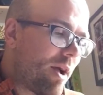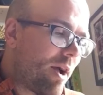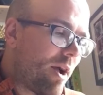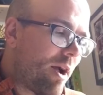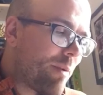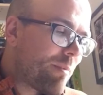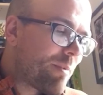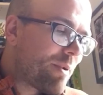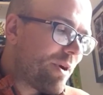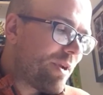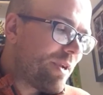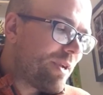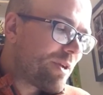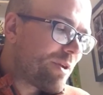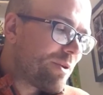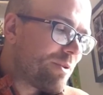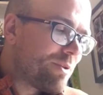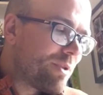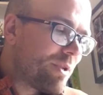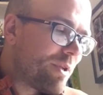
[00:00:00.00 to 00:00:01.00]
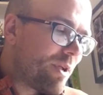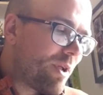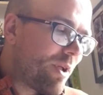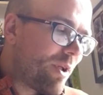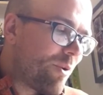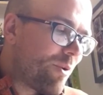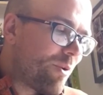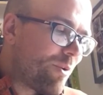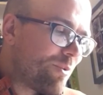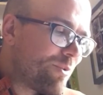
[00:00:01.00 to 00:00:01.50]
I'm kind of going
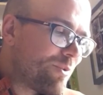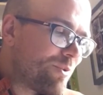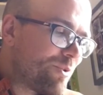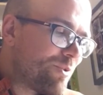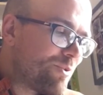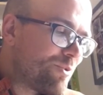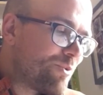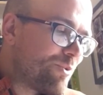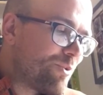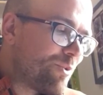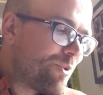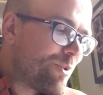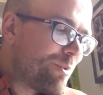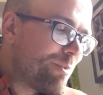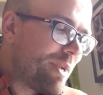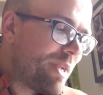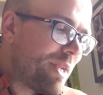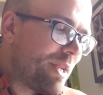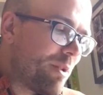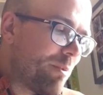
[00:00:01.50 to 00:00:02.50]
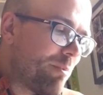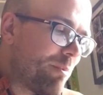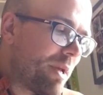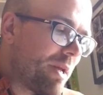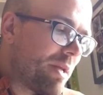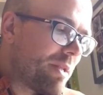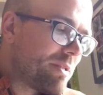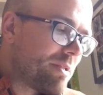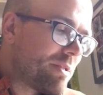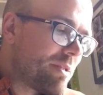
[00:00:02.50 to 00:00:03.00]
to draw them a little
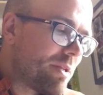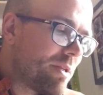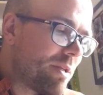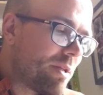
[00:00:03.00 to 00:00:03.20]
bit